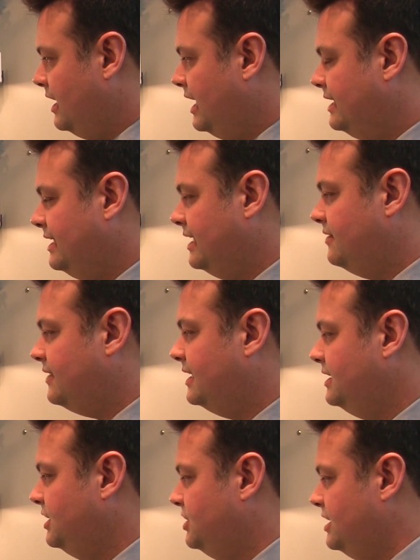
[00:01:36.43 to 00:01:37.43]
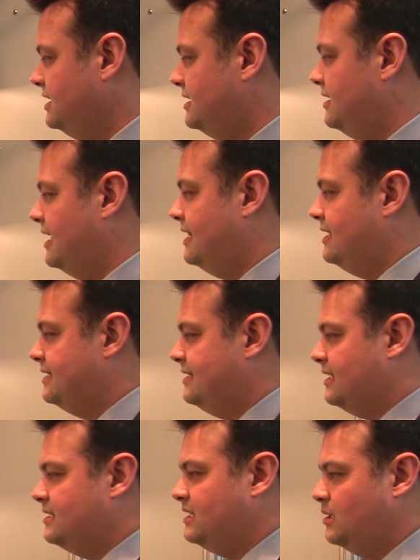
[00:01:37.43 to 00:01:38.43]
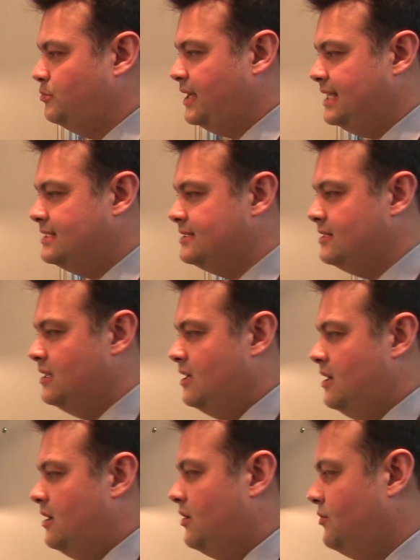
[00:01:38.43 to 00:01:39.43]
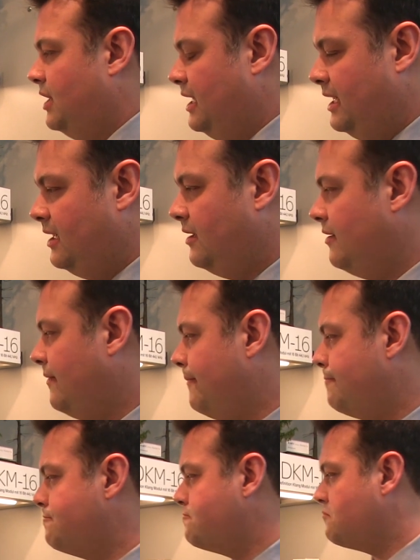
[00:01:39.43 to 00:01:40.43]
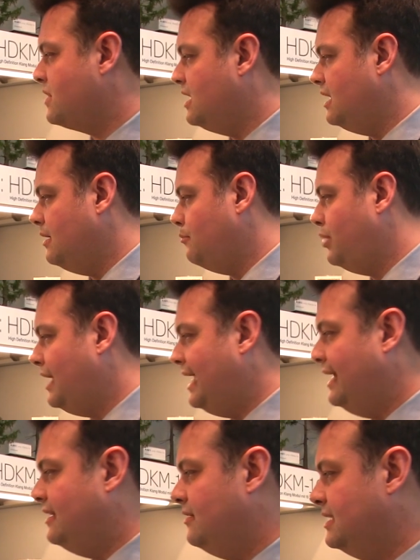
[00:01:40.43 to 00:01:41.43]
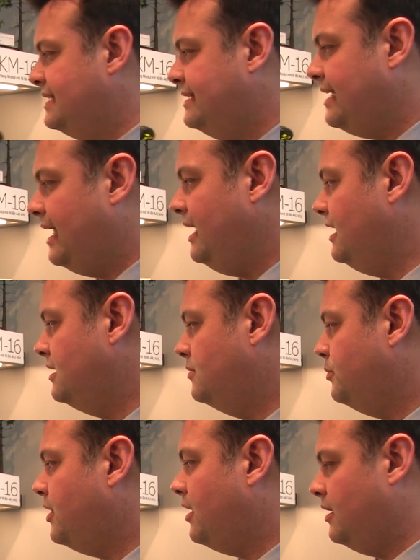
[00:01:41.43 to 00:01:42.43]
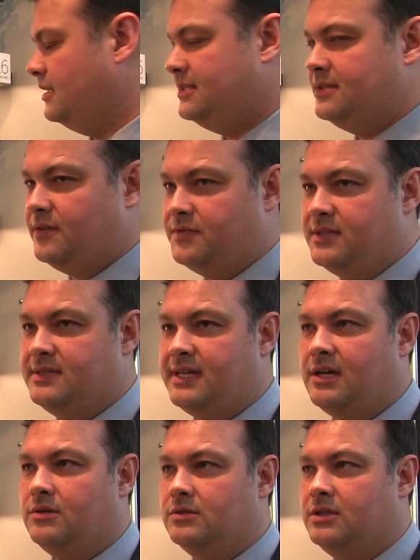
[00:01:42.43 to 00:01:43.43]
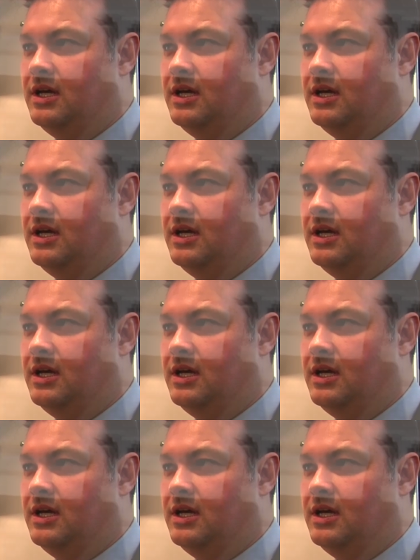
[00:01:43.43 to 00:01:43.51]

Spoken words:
And the advantage is that the 16 bits really play the silent parts of the sound